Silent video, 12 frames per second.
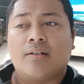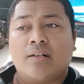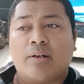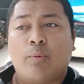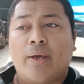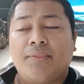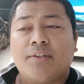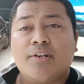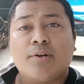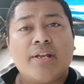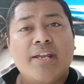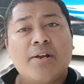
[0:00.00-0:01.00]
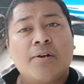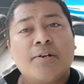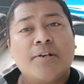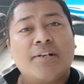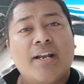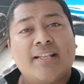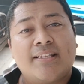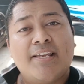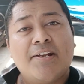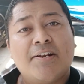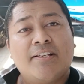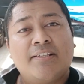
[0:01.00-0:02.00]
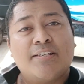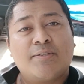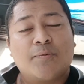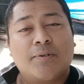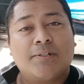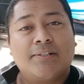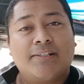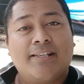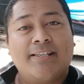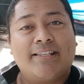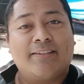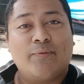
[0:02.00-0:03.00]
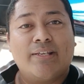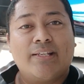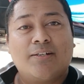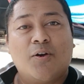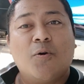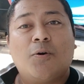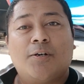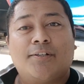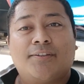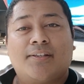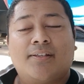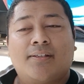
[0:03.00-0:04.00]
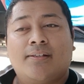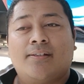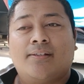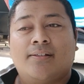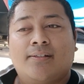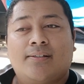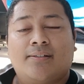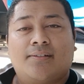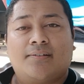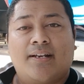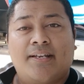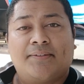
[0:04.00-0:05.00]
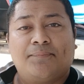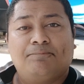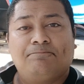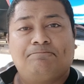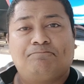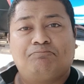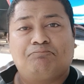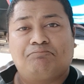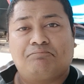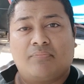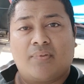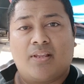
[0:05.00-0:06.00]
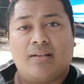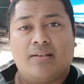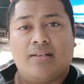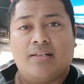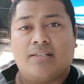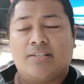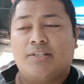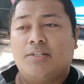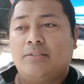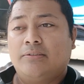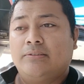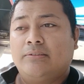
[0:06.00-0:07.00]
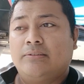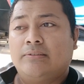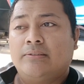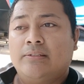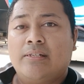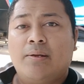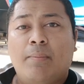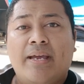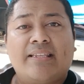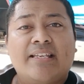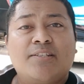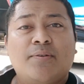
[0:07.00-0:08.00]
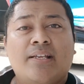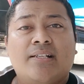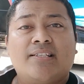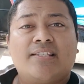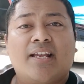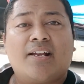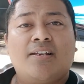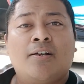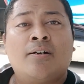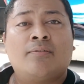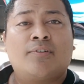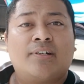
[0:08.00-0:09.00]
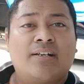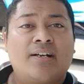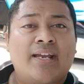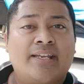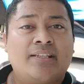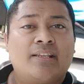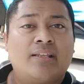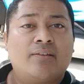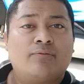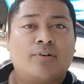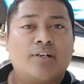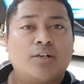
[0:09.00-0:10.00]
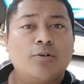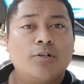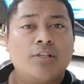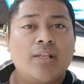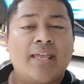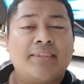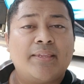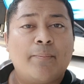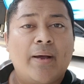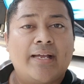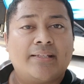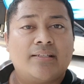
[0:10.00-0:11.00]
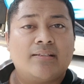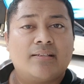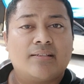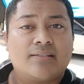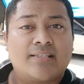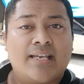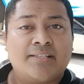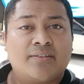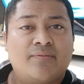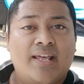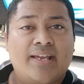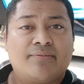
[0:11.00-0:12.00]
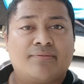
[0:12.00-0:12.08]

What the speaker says: Whether you're here or you're not here in this world, it will go on, right? So, might as well stick along for the ride, for the good and the bad sides of life.